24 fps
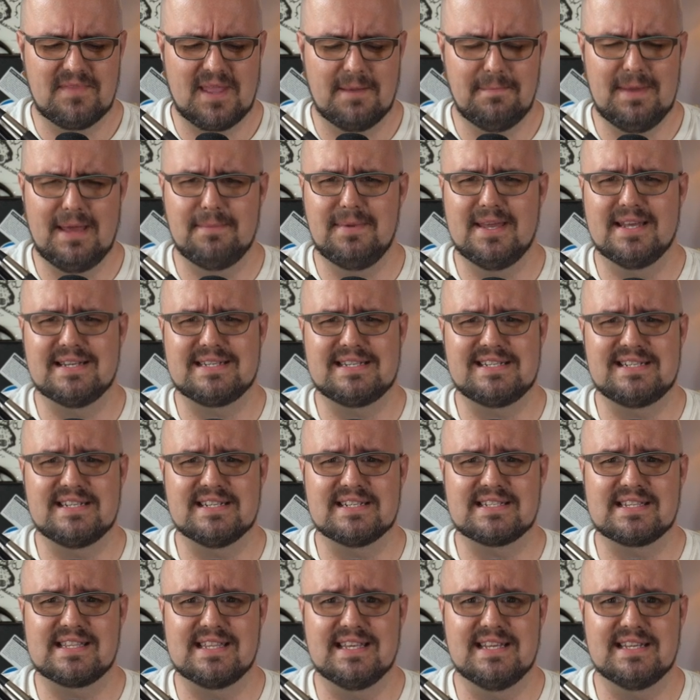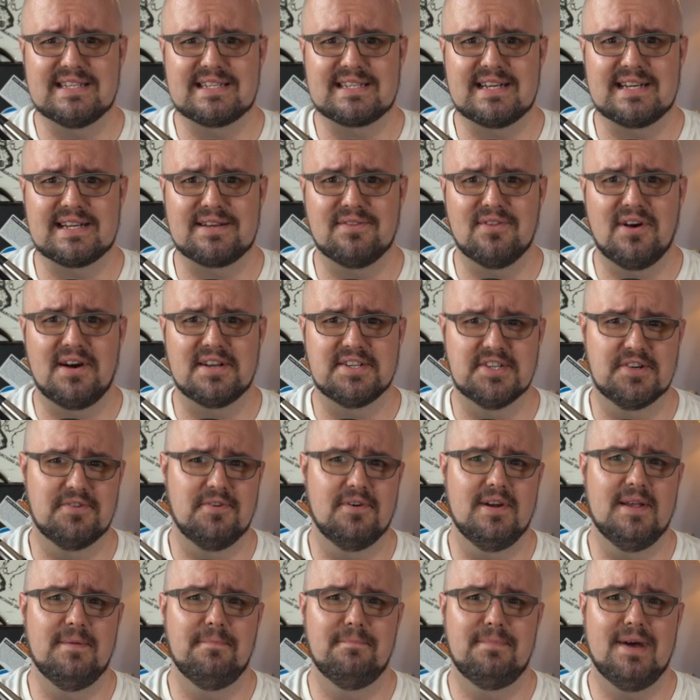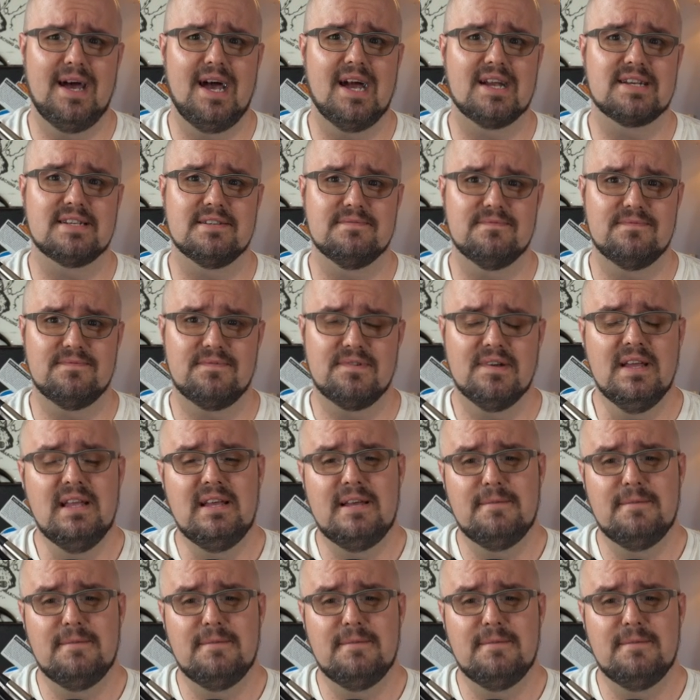Maybe it's just the psychological impact of